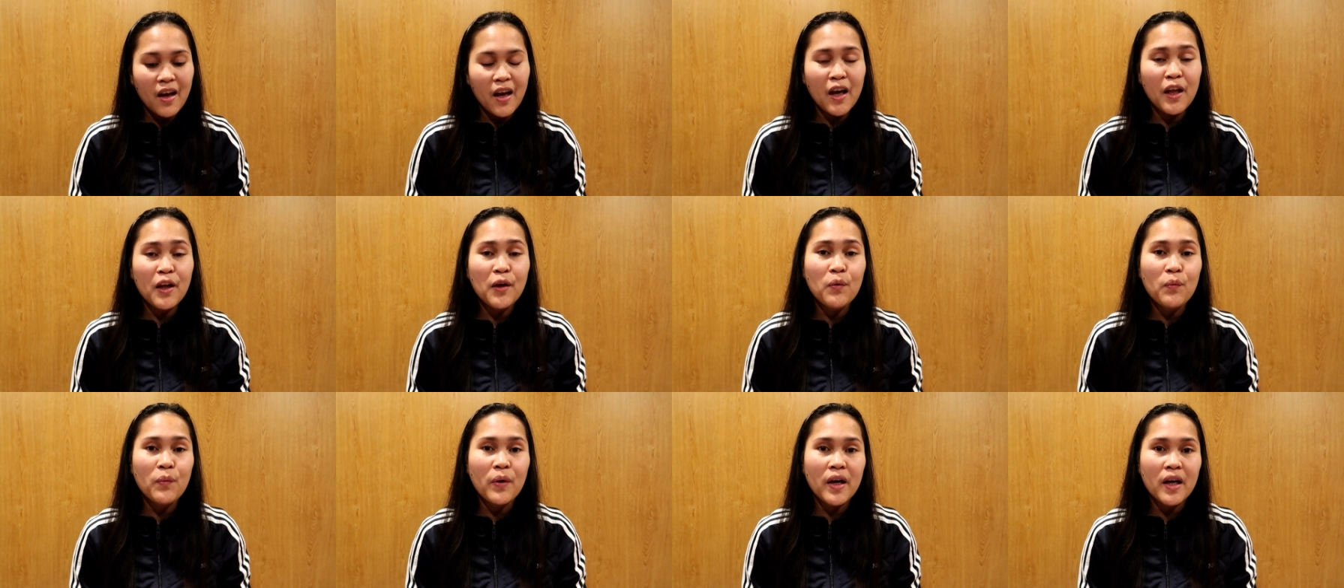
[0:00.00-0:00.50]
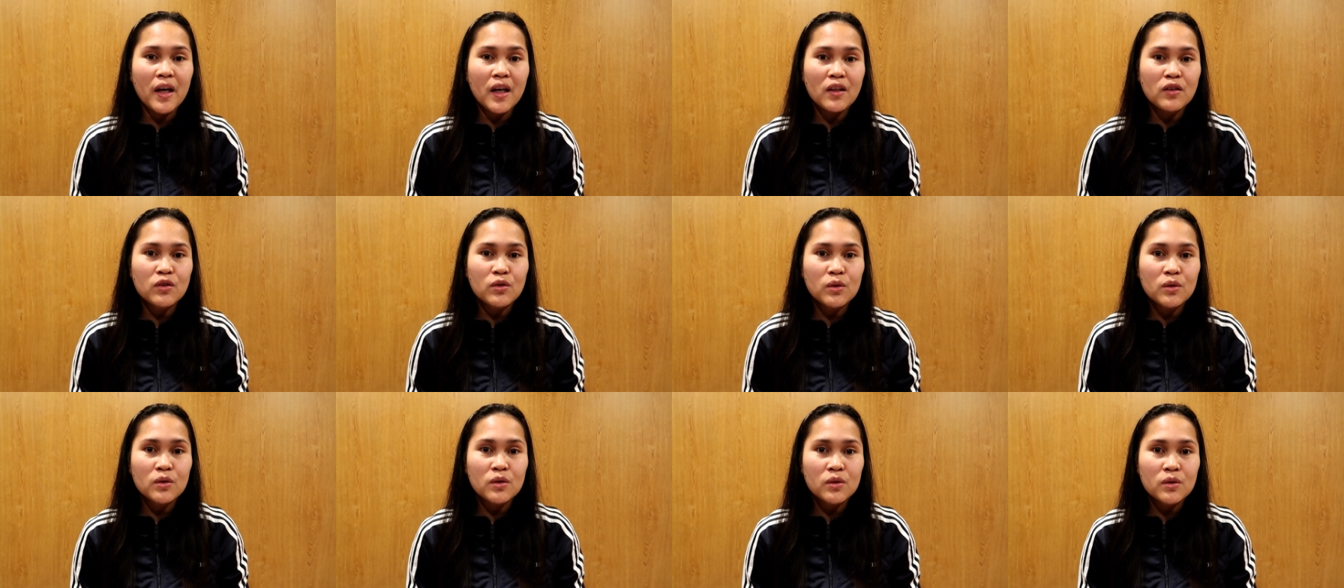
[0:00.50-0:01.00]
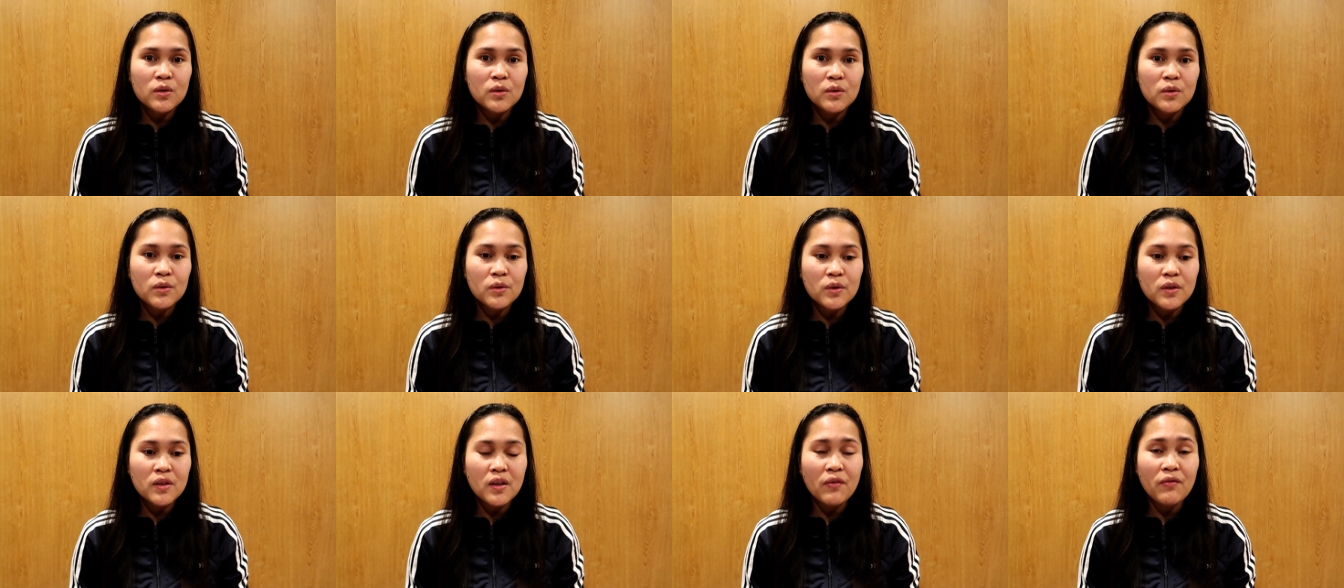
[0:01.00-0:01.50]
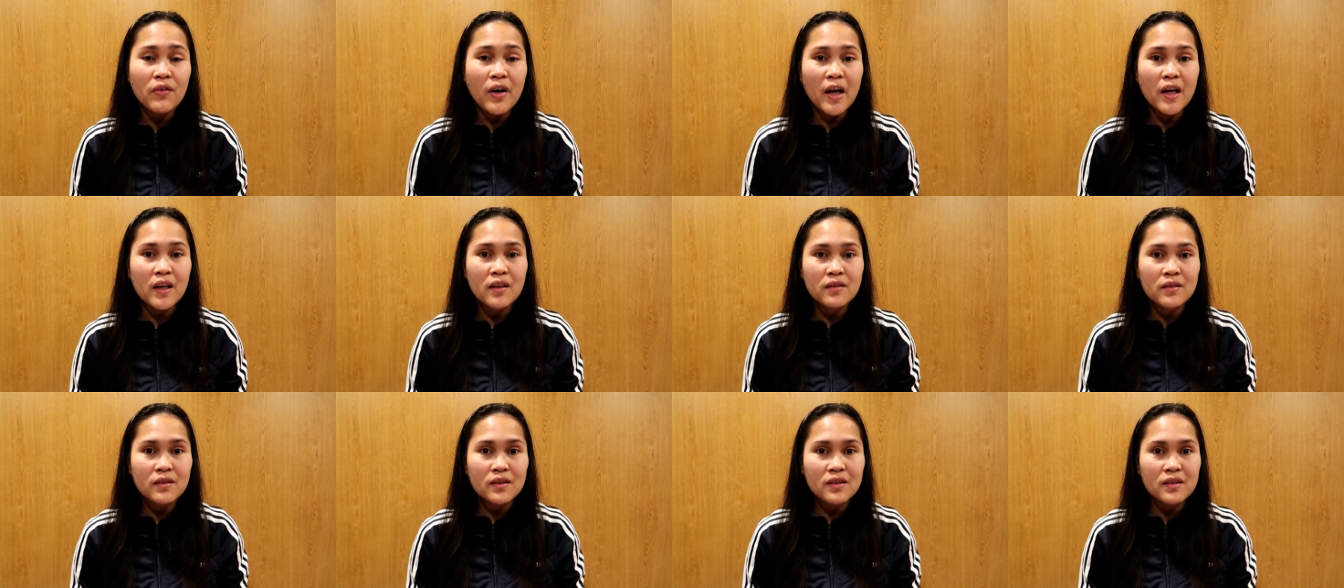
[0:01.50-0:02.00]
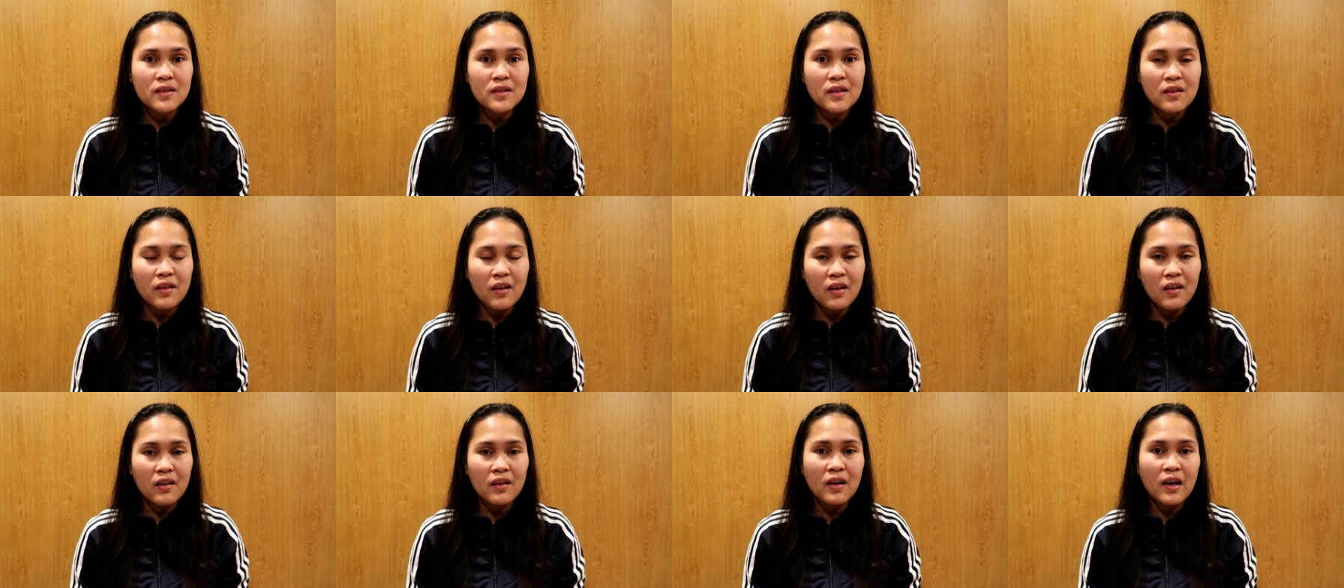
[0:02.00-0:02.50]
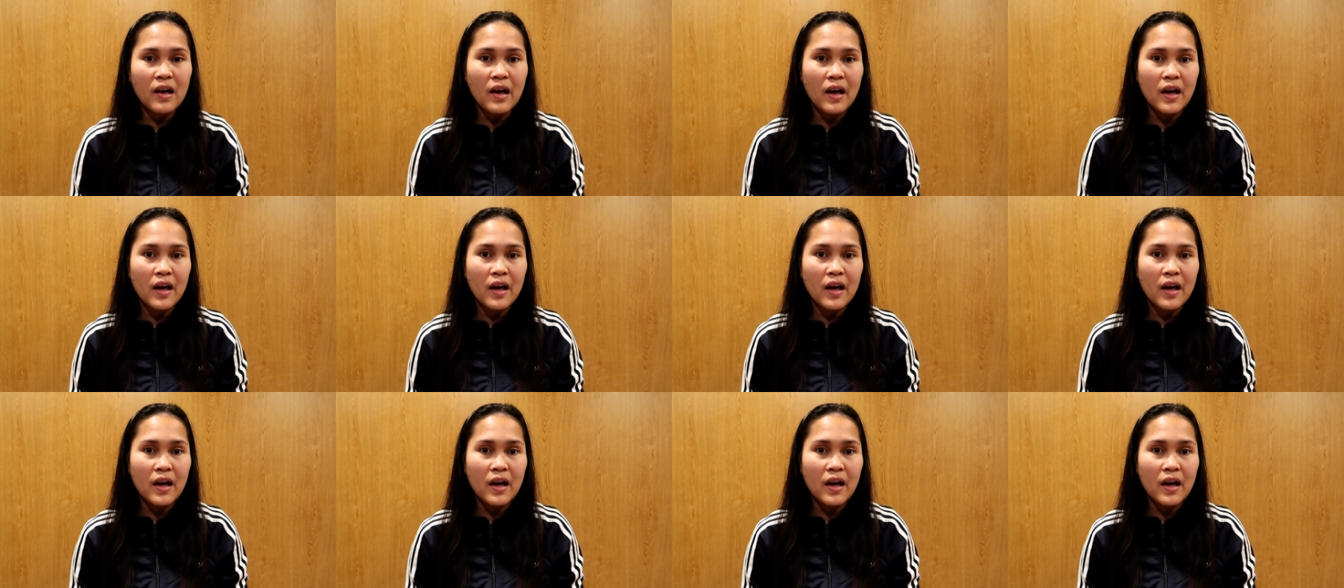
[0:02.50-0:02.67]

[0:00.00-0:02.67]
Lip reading: Anyway, due to the virus thing,